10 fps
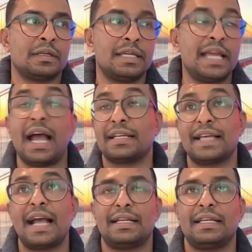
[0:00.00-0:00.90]
yeah,
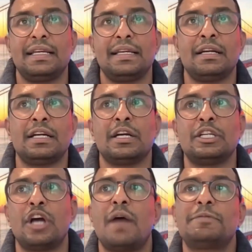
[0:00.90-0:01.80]
exactly,
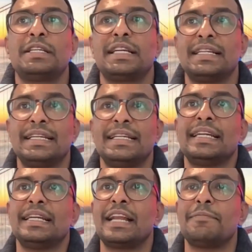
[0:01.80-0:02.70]
adopting and
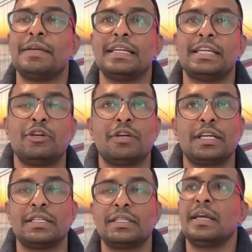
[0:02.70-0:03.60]
leaning in and being
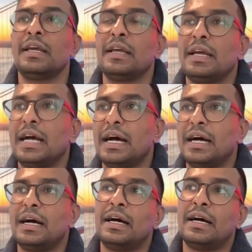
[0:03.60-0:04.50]
curious.
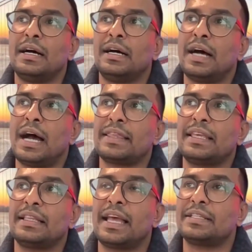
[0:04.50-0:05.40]
I
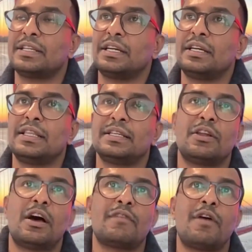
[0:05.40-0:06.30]
think there's a
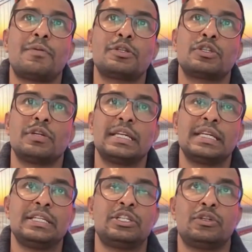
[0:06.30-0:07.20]
lot of
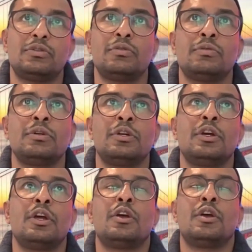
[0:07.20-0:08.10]
opportunity to
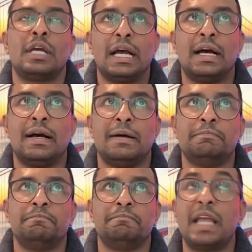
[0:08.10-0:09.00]

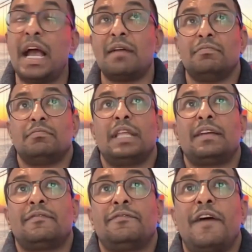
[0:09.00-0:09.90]
yeah,
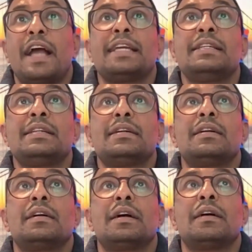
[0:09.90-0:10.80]
like find
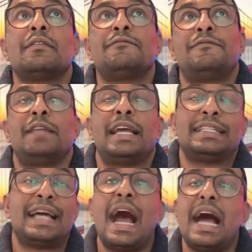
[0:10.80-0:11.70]

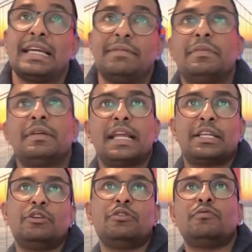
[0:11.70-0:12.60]
like time
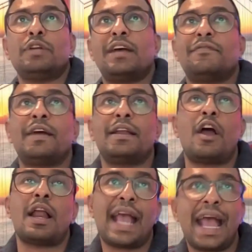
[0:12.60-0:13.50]
that you would have
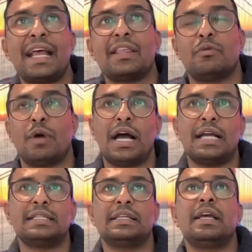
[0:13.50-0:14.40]
not had
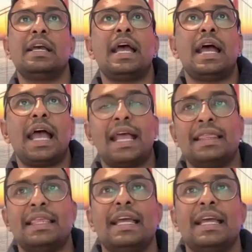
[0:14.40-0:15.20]
otherwise, and